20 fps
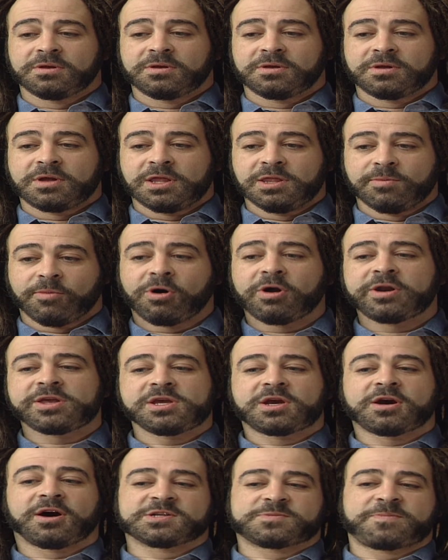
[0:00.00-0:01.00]
the morning
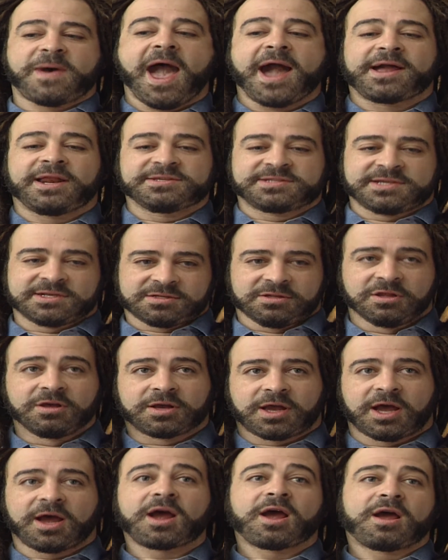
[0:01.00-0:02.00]
he calls back and he says,
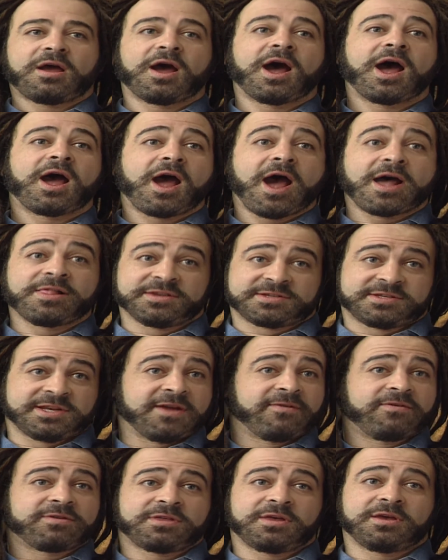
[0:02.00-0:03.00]
look, I listen to
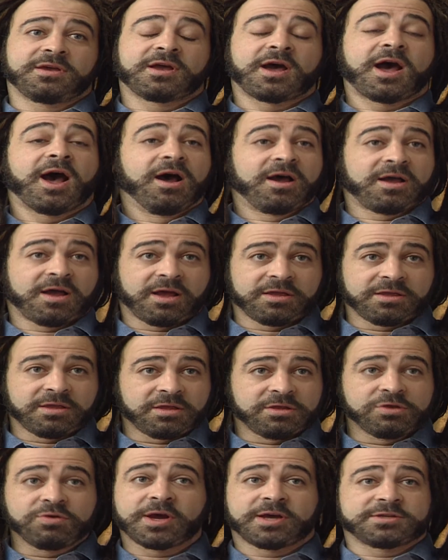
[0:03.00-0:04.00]
everything,
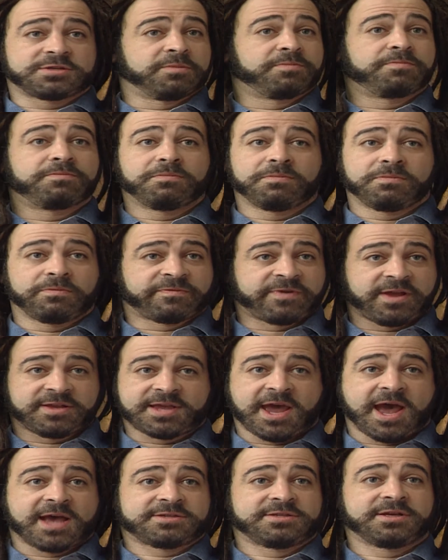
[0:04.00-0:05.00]
you guys are
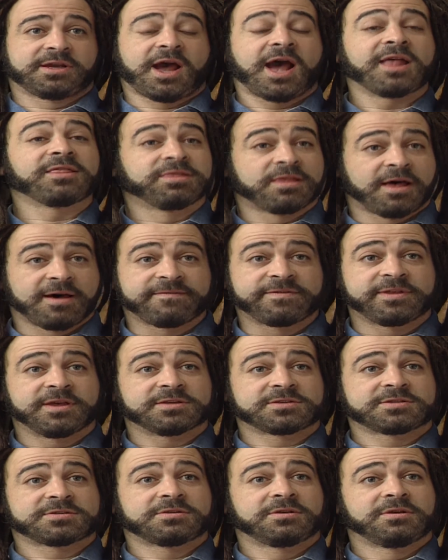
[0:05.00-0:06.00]
fantastic, I love
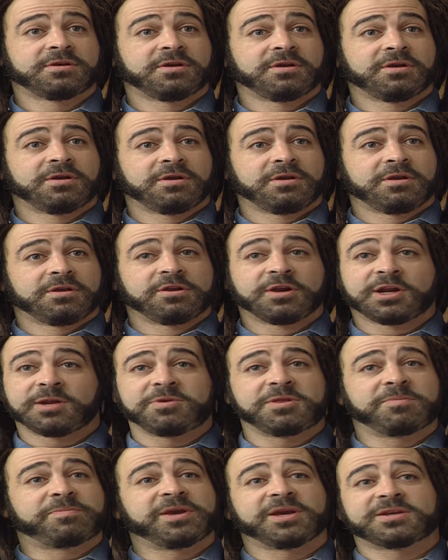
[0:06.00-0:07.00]
this. You're going
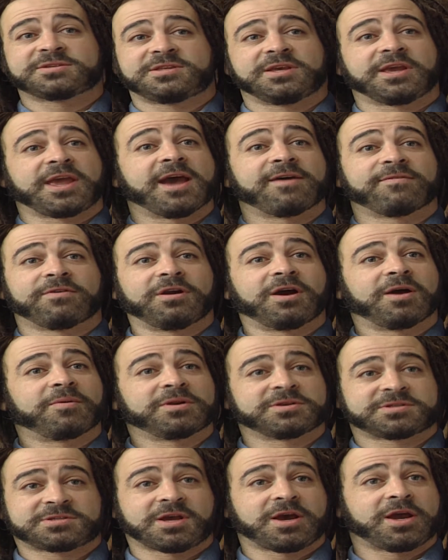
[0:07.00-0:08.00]
to be the biggest thing ever, I
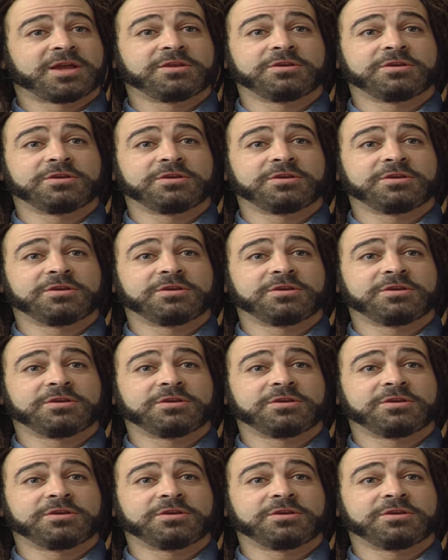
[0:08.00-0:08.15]
want to sign